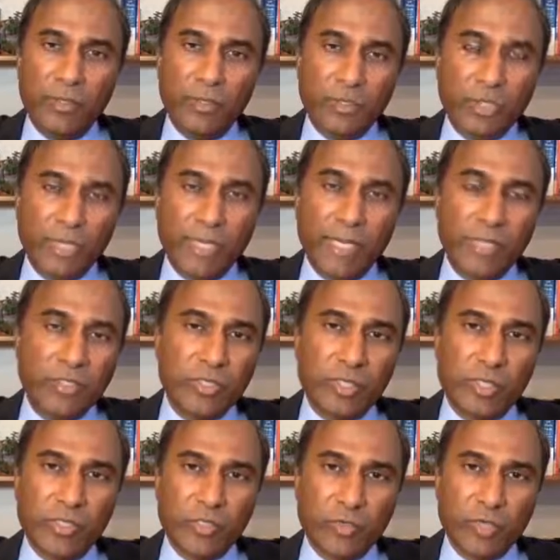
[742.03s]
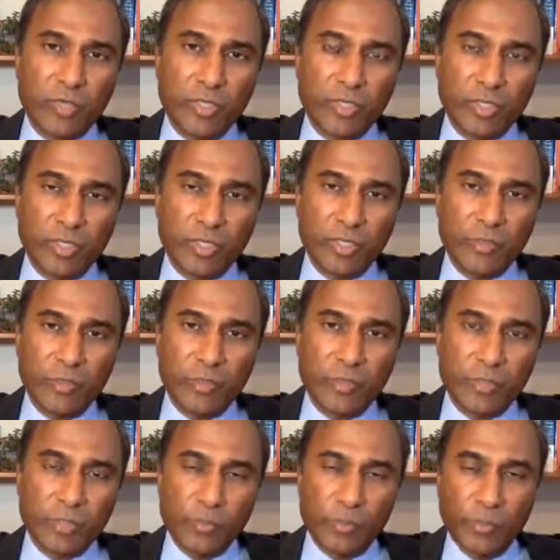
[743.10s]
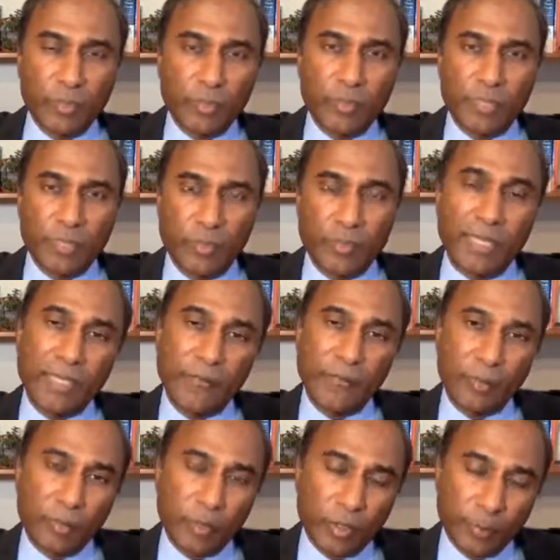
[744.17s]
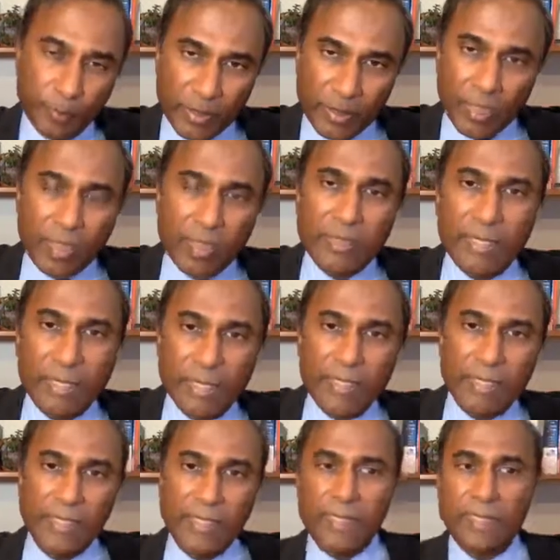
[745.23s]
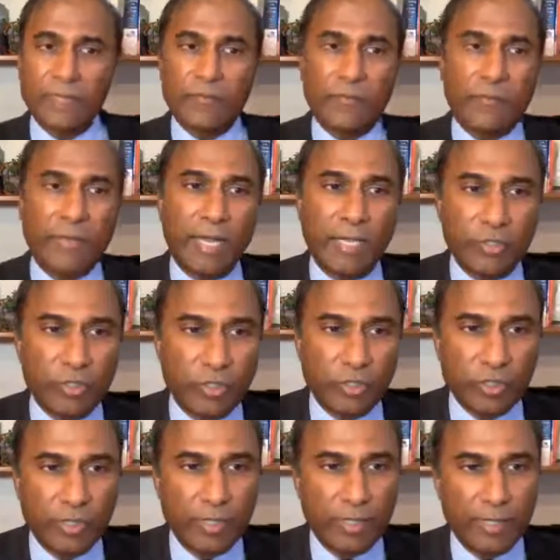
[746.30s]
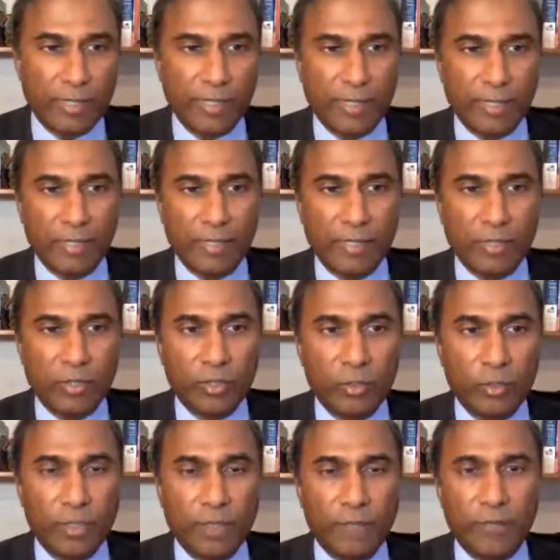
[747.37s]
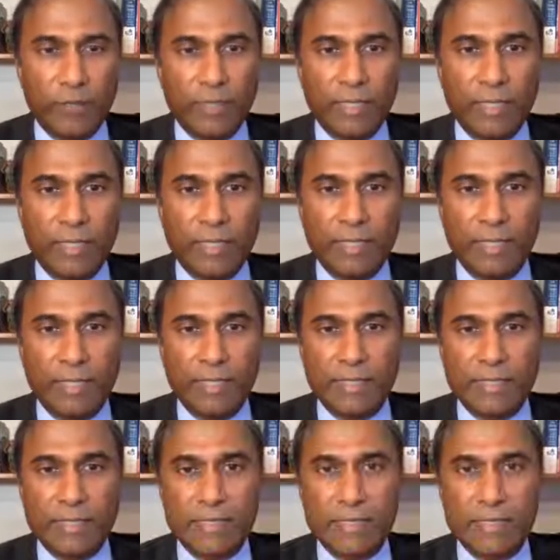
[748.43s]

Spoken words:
it'll change its structure, which means you won't be able to come back. And if you pull it beyond that, it fractures. And a good way of looking at that